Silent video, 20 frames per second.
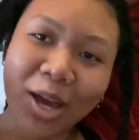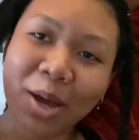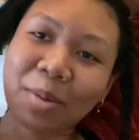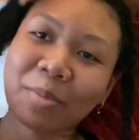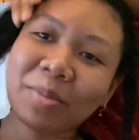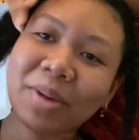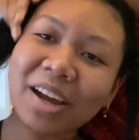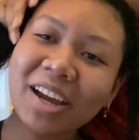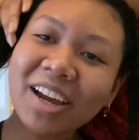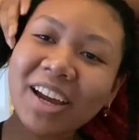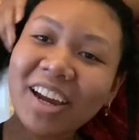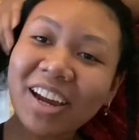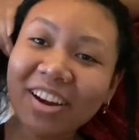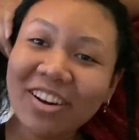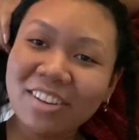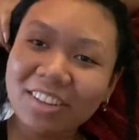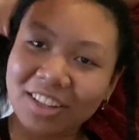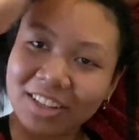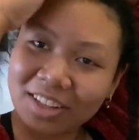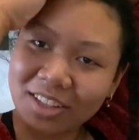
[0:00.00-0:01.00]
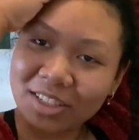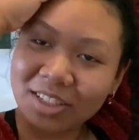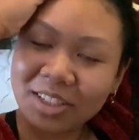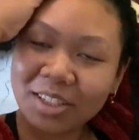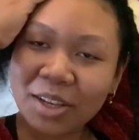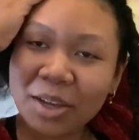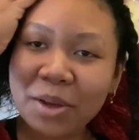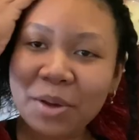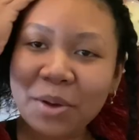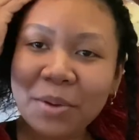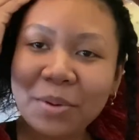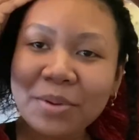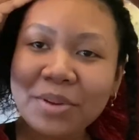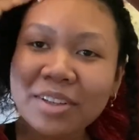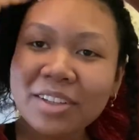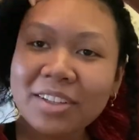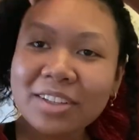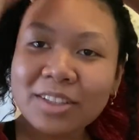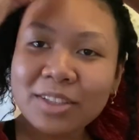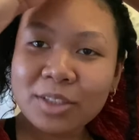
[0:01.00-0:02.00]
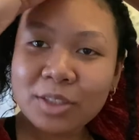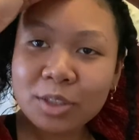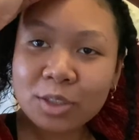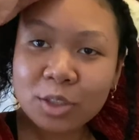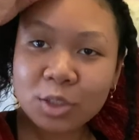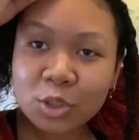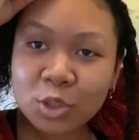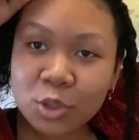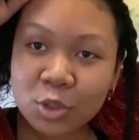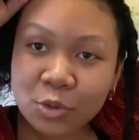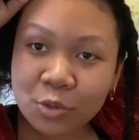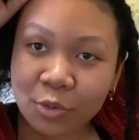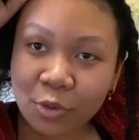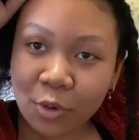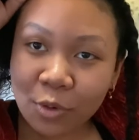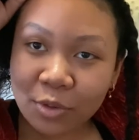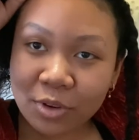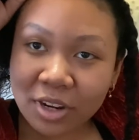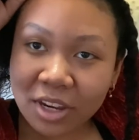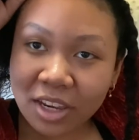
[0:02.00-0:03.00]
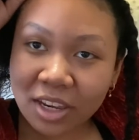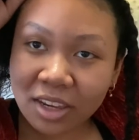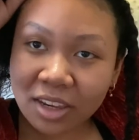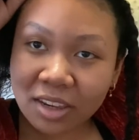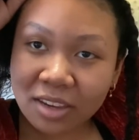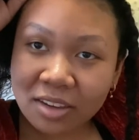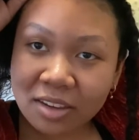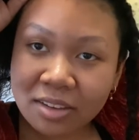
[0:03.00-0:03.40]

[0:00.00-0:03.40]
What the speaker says: My hair looks so scrawny.